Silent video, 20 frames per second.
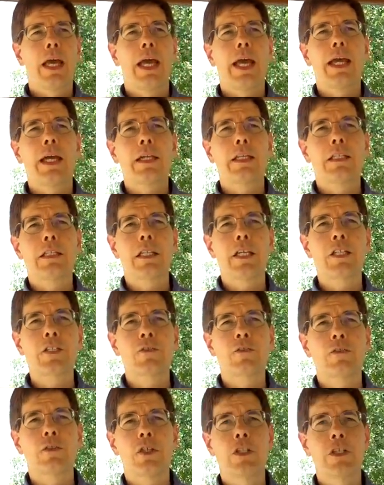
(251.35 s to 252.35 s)
And
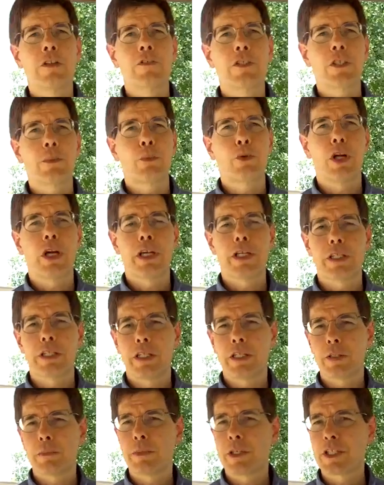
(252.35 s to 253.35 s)
it's full of
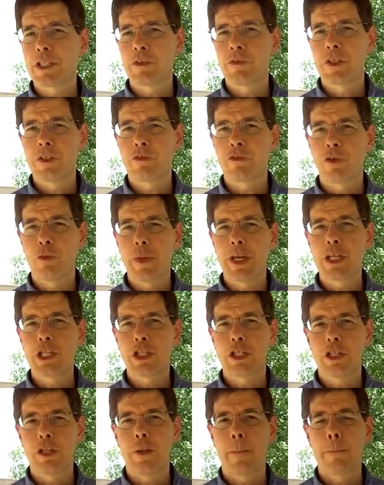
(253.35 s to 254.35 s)
surprising bits of
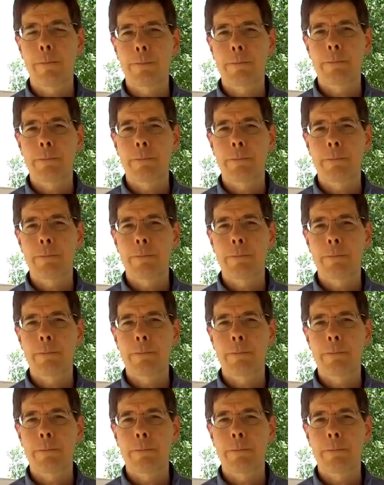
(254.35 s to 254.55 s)
information.